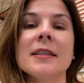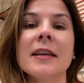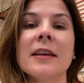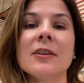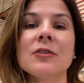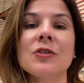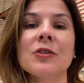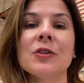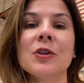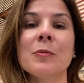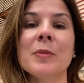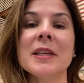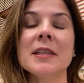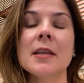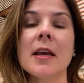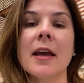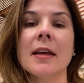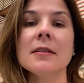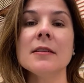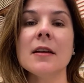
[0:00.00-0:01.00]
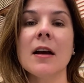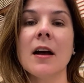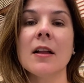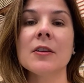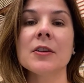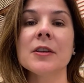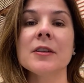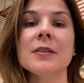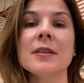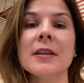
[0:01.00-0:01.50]
Tickets are going to be
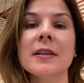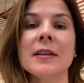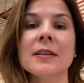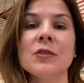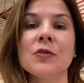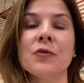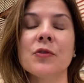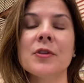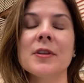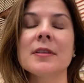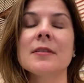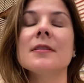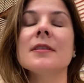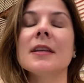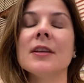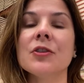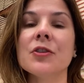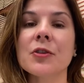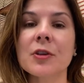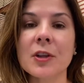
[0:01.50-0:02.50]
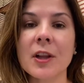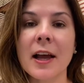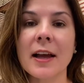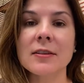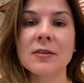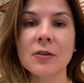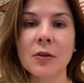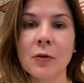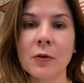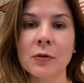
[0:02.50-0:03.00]
$10 and it's for the senior class